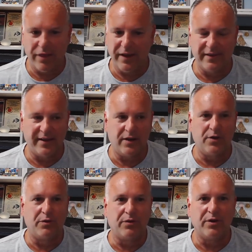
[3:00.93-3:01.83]
things they
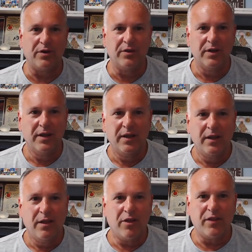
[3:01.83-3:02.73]
go through,
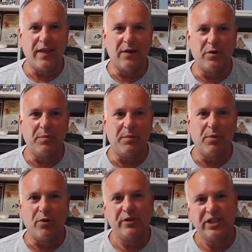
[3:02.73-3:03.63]
thought that would be
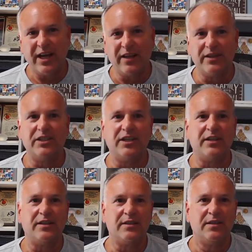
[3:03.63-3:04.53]
both challenging
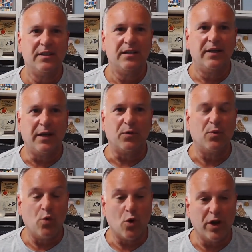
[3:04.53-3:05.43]
and
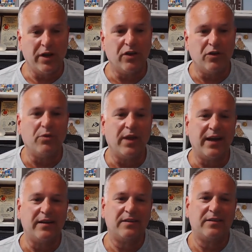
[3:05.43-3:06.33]
rewarding to do
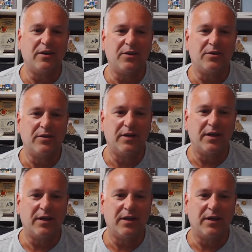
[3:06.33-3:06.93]
that. So